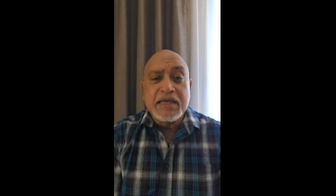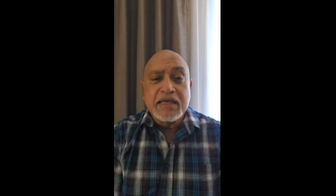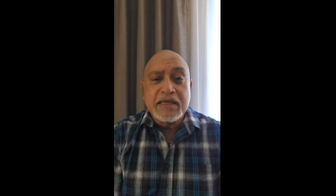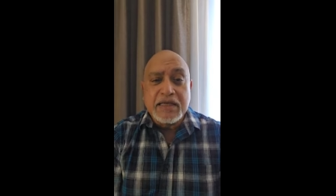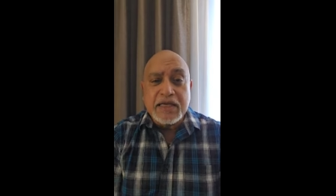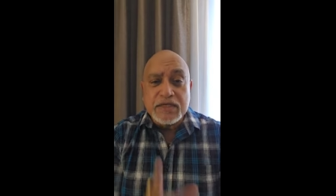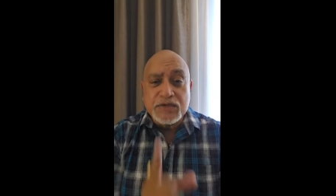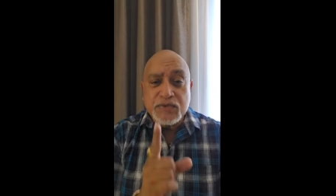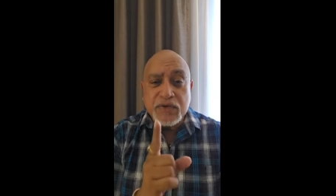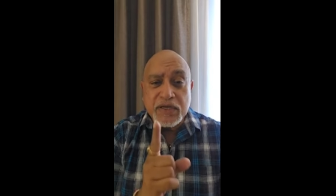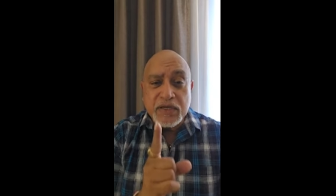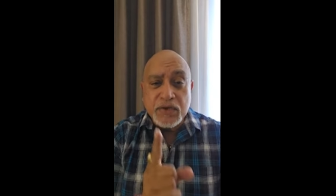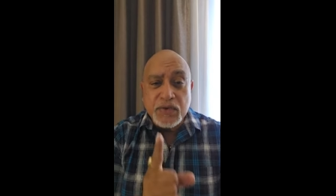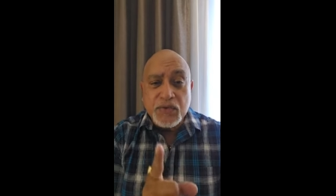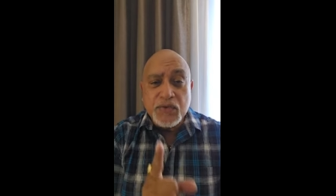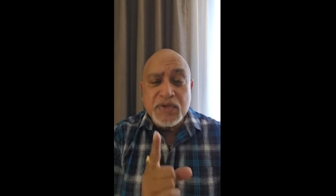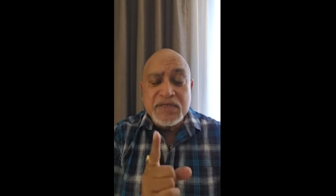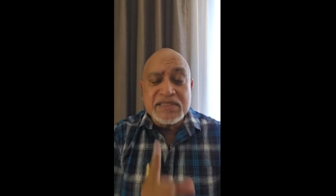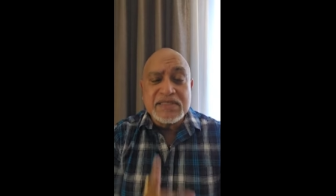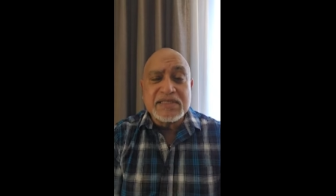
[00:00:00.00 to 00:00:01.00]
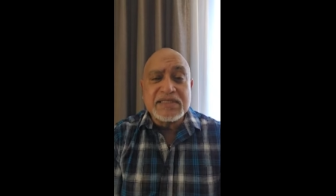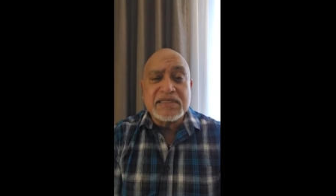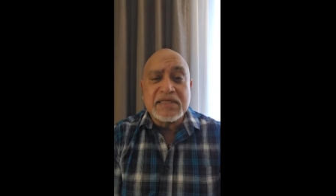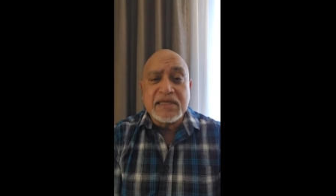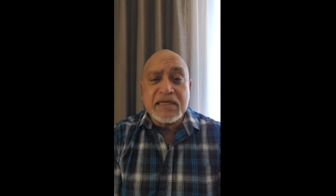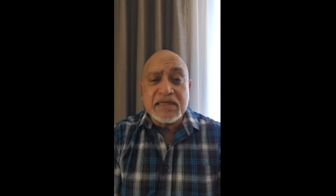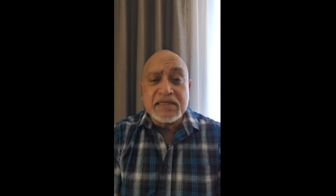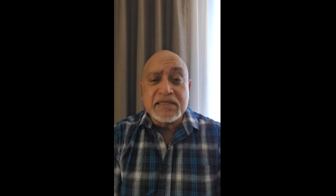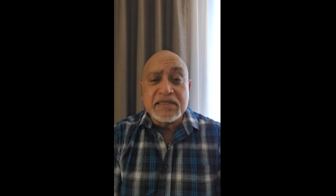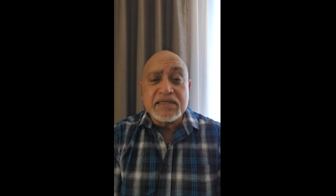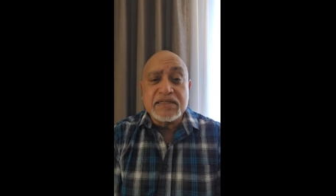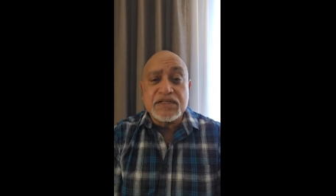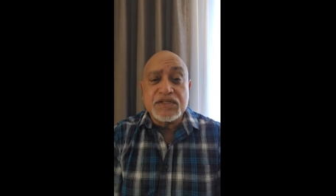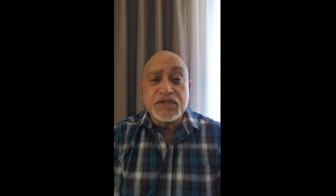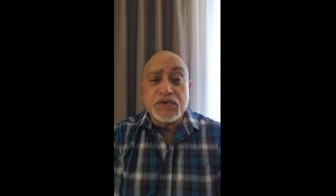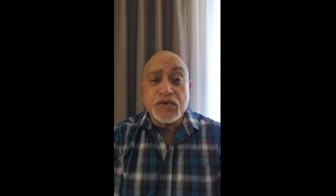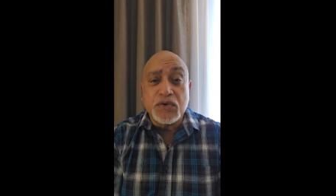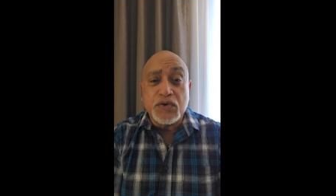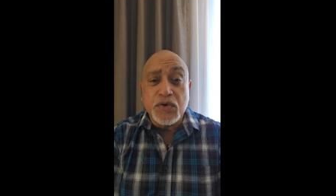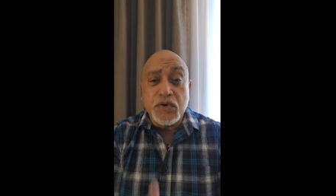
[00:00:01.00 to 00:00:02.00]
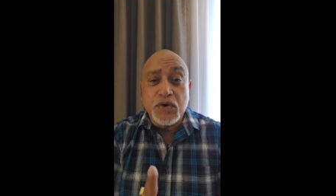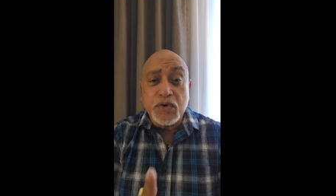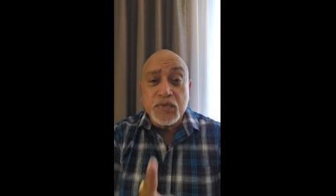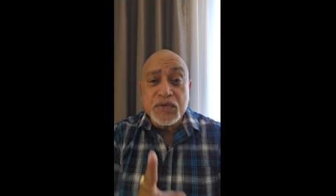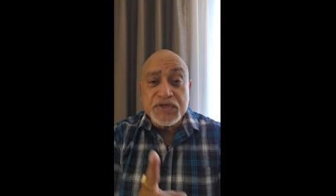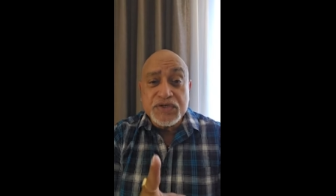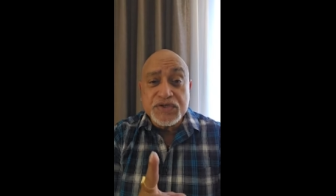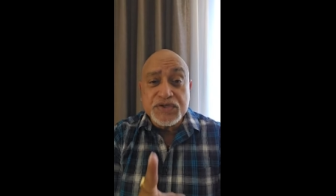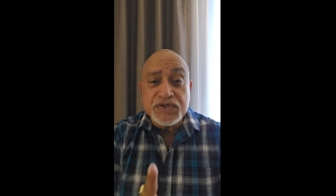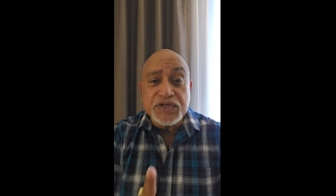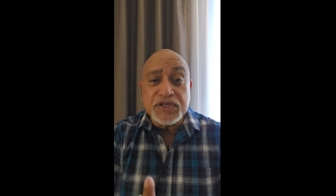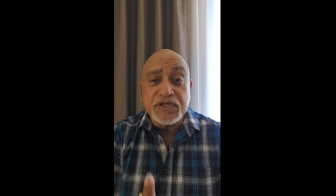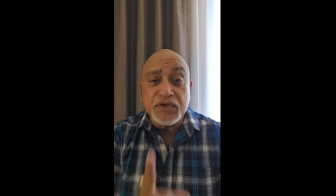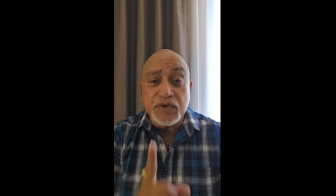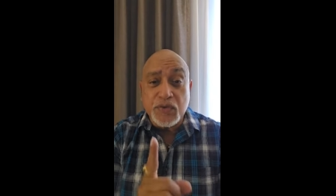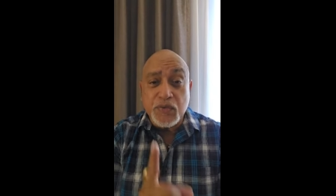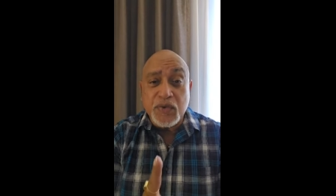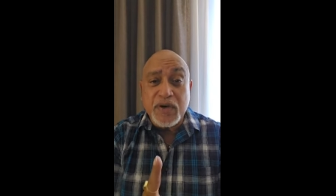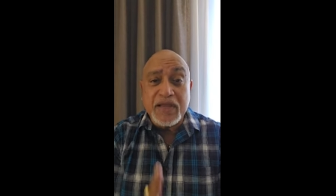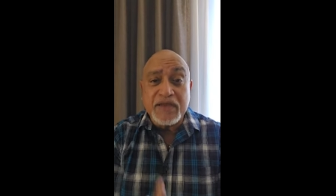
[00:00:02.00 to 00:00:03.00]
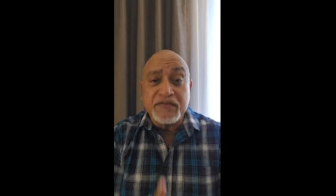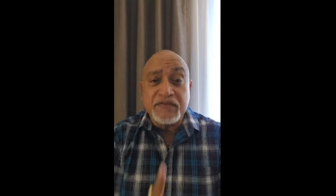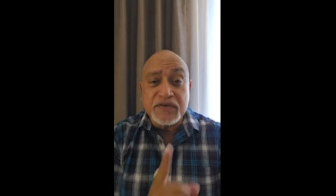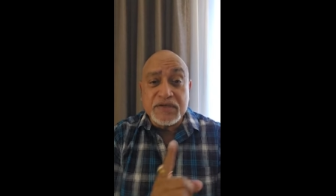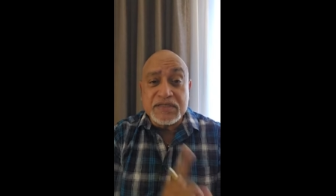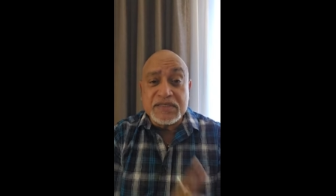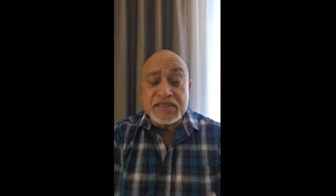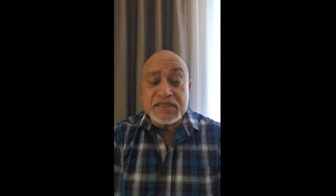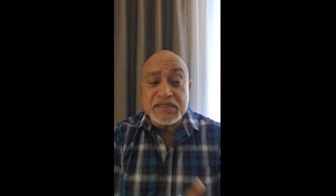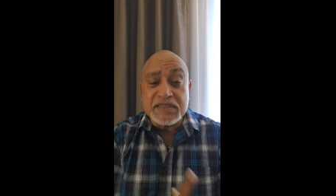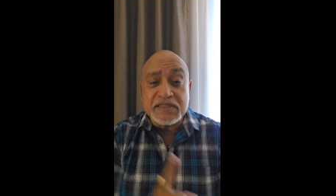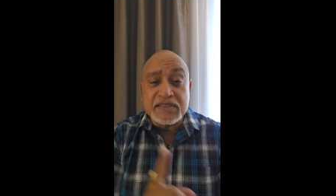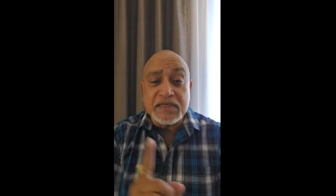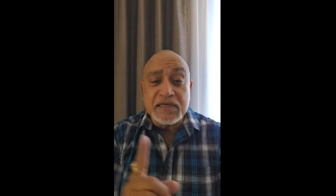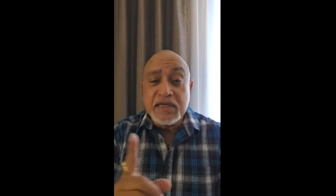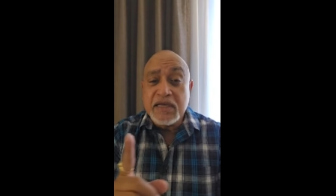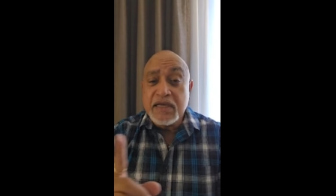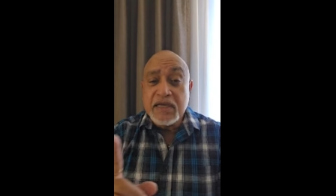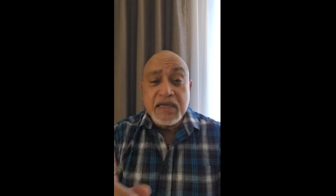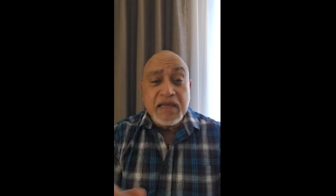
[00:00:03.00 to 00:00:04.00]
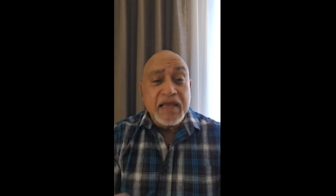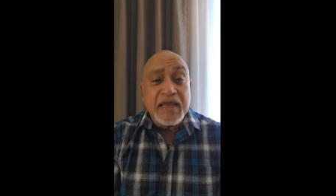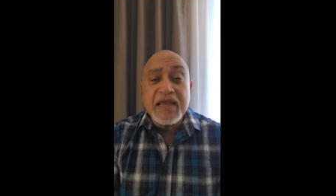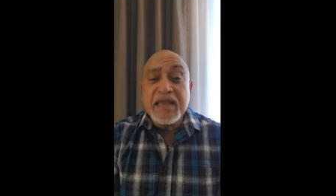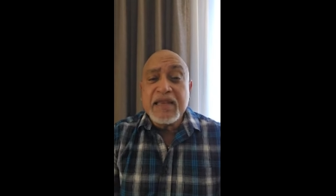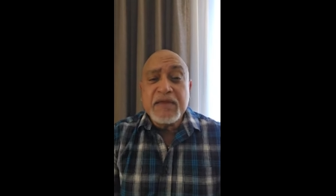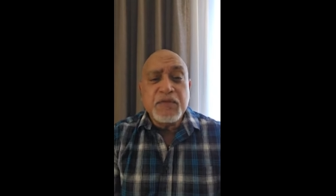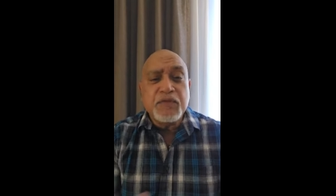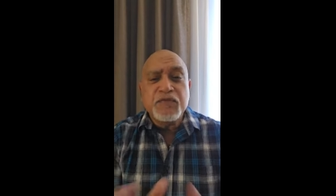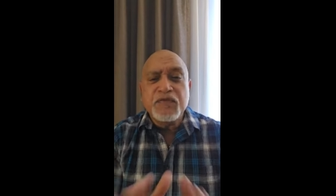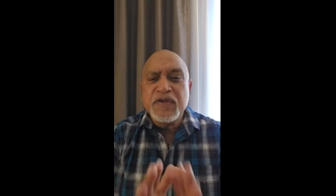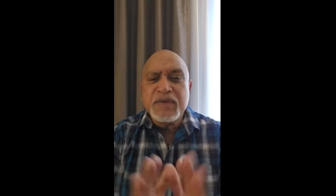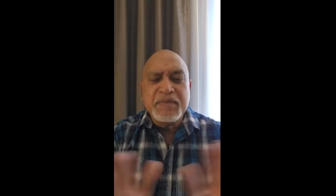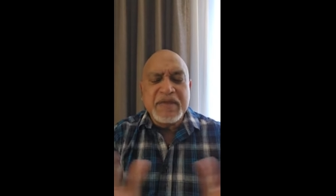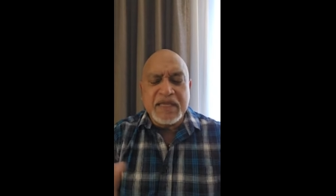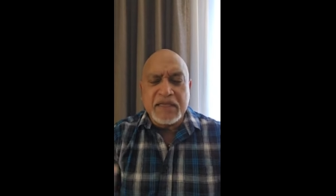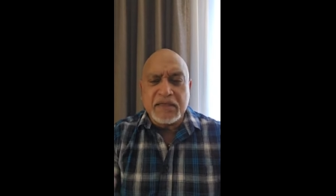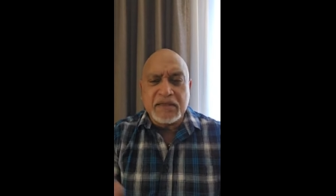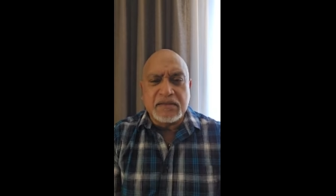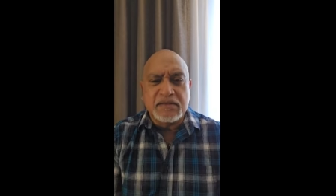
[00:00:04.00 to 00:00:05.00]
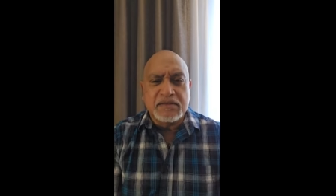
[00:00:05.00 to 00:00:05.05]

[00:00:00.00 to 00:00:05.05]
That's why you as a sanatan, should always treat your wife, your sister, any female